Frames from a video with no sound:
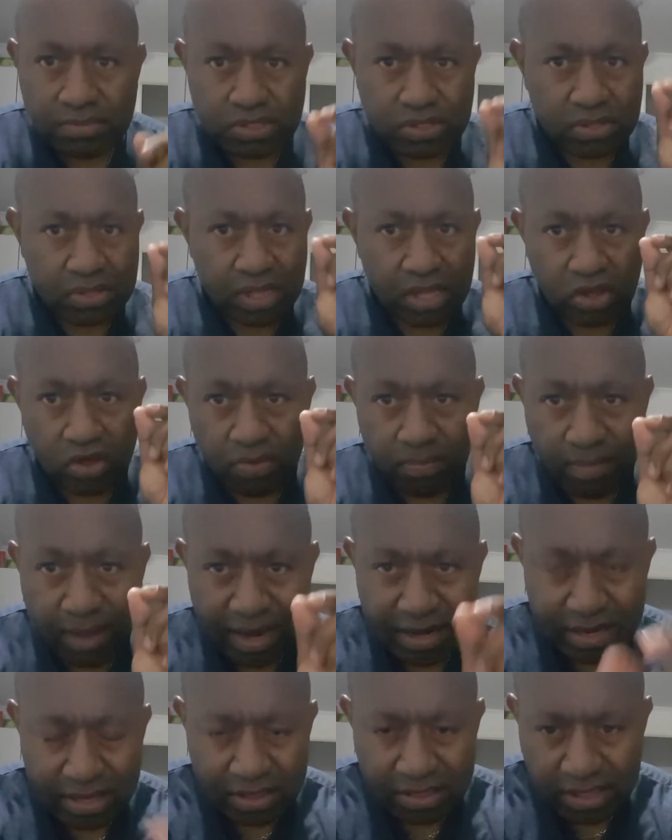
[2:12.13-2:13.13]
so they
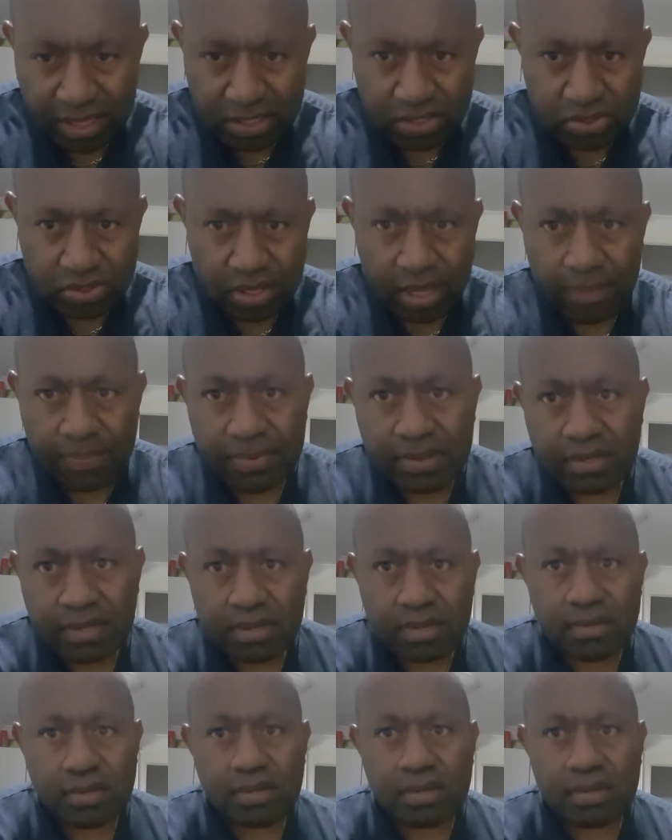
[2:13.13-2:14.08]
commanded things to happen.